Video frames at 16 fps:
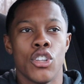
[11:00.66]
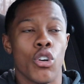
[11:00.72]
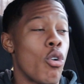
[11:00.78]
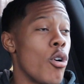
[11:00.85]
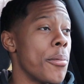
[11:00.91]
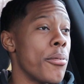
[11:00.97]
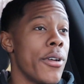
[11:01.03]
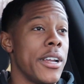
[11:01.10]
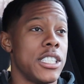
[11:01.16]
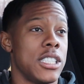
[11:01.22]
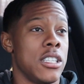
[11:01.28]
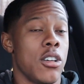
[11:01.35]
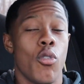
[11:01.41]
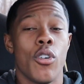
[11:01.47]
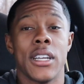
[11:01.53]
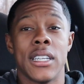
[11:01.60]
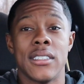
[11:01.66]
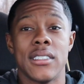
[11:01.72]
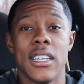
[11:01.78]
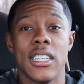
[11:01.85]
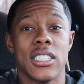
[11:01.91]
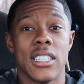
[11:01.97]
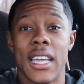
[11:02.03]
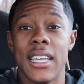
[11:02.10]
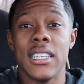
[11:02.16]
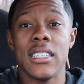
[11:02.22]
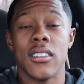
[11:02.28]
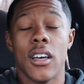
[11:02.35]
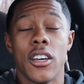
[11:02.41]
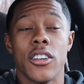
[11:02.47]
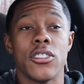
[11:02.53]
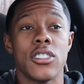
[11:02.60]
The corporation, the organization, they
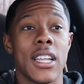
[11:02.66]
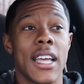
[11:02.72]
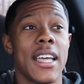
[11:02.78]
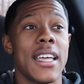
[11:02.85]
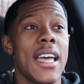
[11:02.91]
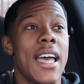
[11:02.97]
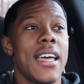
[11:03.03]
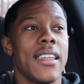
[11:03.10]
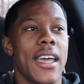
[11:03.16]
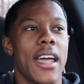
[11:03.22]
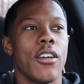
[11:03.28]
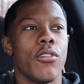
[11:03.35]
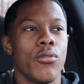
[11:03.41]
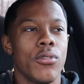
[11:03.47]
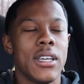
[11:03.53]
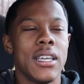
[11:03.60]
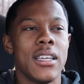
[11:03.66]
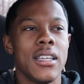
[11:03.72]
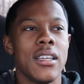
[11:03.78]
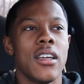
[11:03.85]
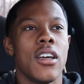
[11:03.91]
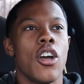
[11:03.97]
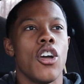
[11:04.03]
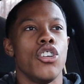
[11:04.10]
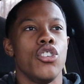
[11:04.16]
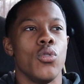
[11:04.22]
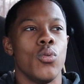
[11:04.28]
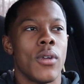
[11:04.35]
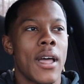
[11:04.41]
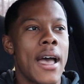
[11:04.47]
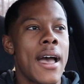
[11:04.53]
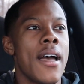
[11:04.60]
need to understand that if we do
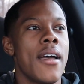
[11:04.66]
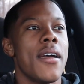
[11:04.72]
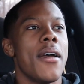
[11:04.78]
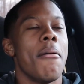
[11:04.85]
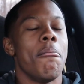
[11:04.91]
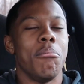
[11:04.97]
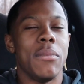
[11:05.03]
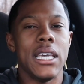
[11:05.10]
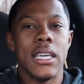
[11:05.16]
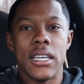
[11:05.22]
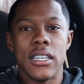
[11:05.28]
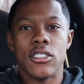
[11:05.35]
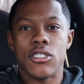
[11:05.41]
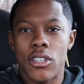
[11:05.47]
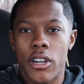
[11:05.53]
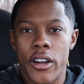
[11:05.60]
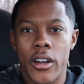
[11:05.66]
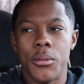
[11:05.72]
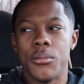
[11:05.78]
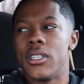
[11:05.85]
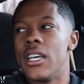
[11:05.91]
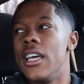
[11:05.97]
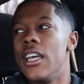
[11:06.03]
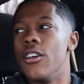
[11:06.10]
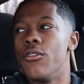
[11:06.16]
not meet his terms,